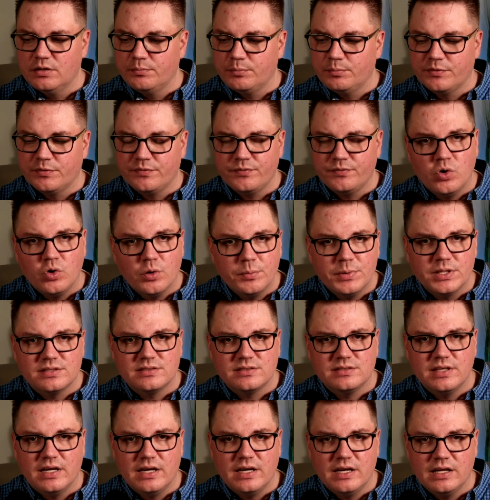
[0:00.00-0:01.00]
a performance
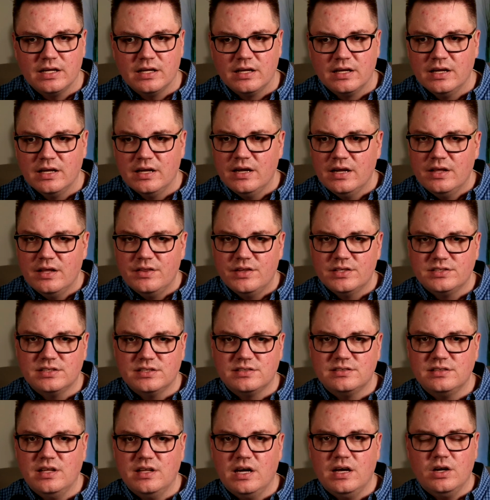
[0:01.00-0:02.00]
setting. This
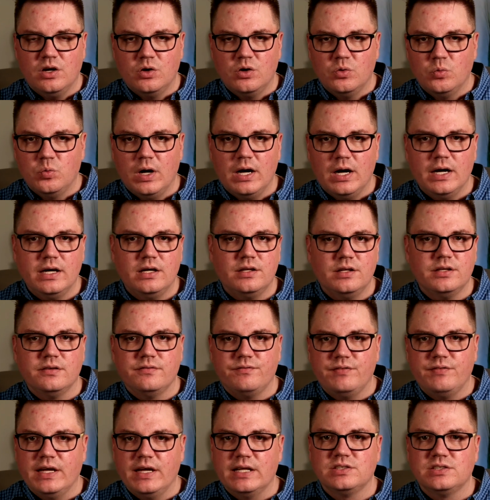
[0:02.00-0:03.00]
is not a wild and
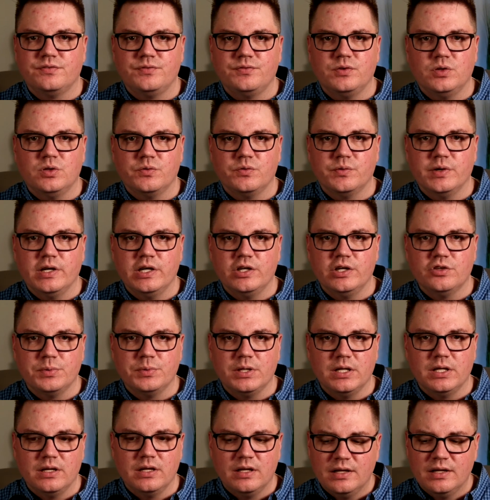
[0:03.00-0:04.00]
fanciful
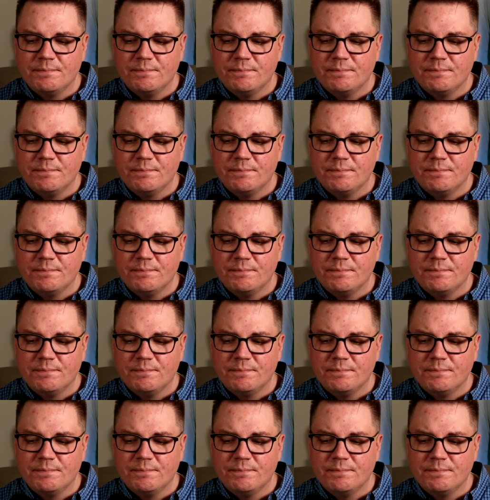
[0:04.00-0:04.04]
arrangement.